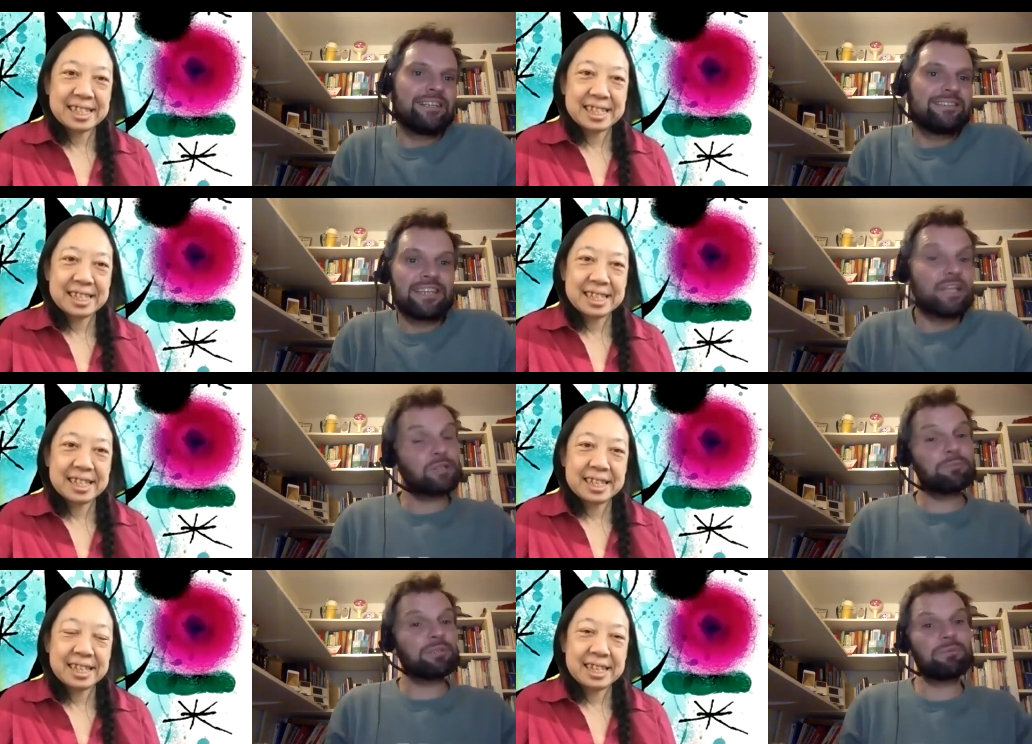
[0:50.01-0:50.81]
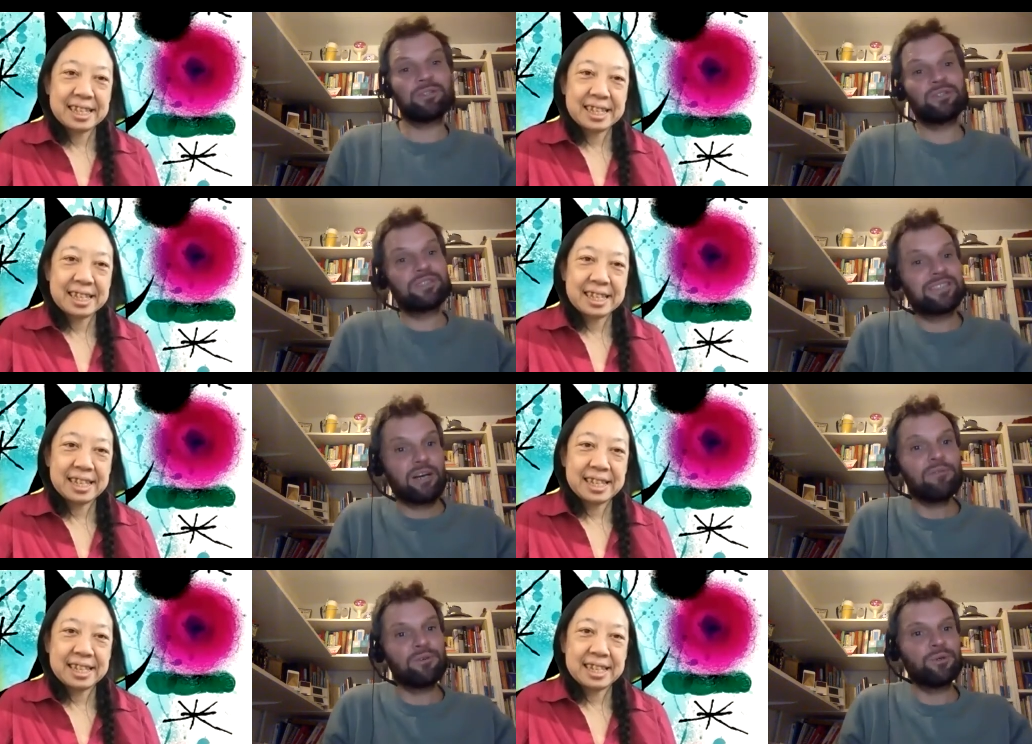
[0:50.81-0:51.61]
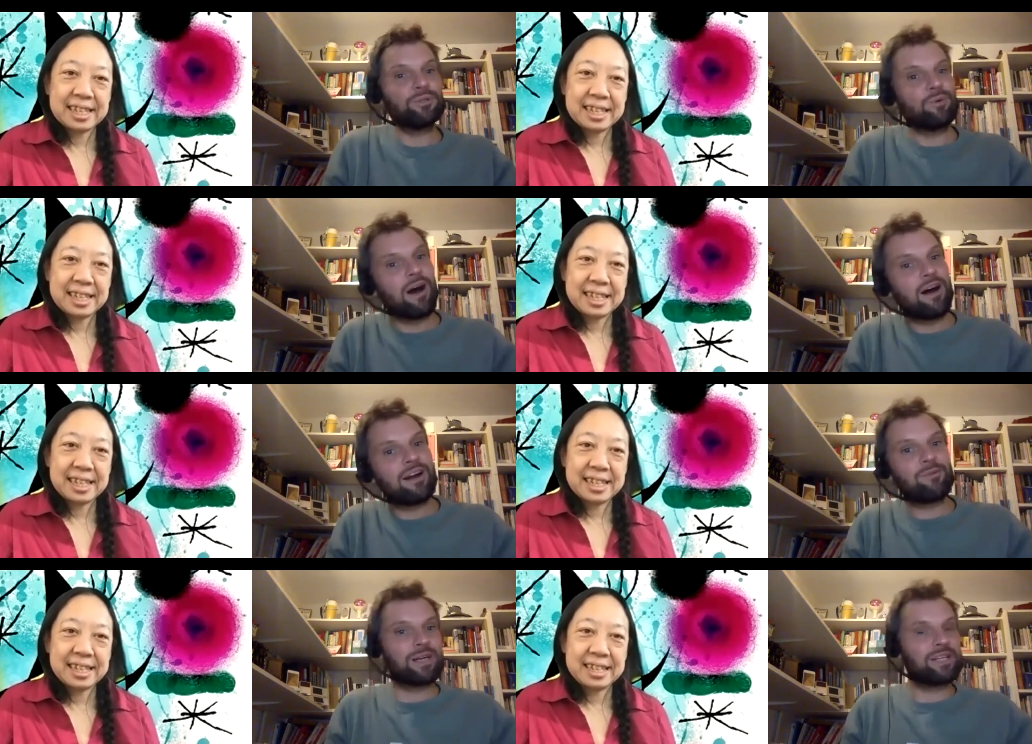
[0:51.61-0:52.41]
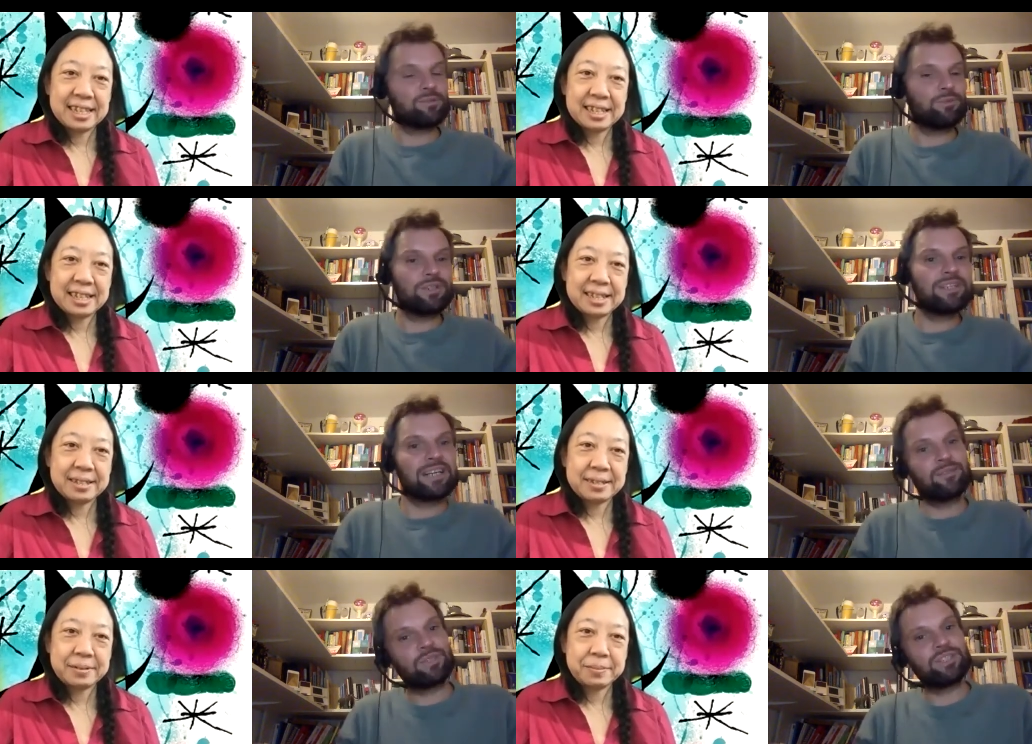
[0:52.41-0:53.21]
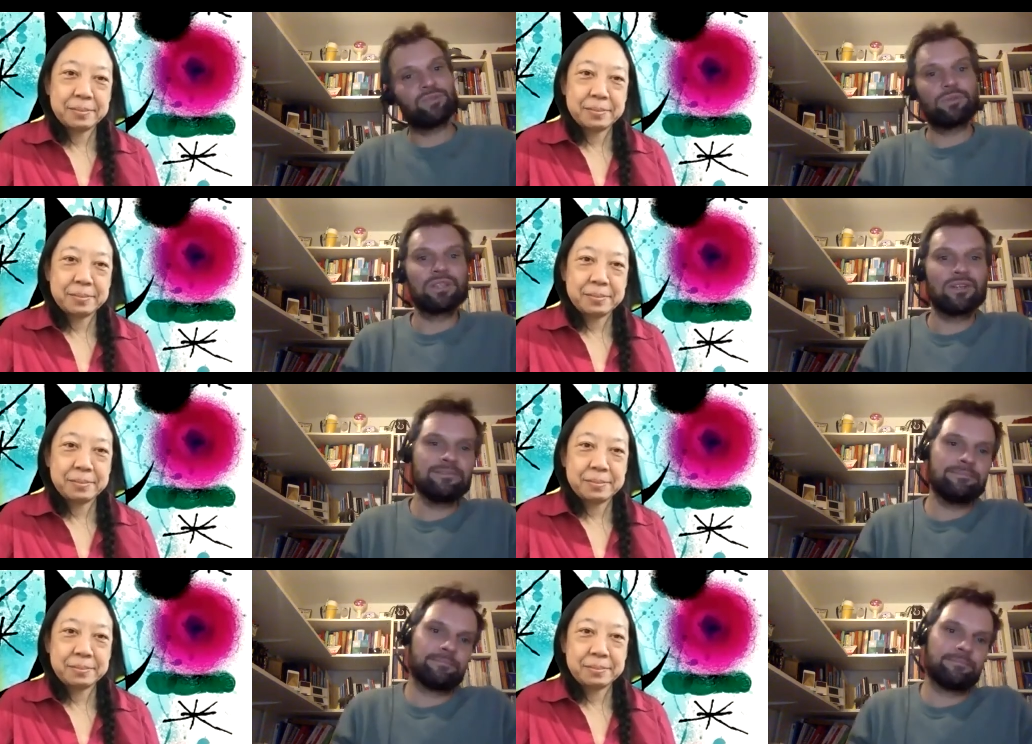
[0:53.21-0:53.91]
Speaker 1: say a little bit about yourself, who you are, where you work, and what you work on?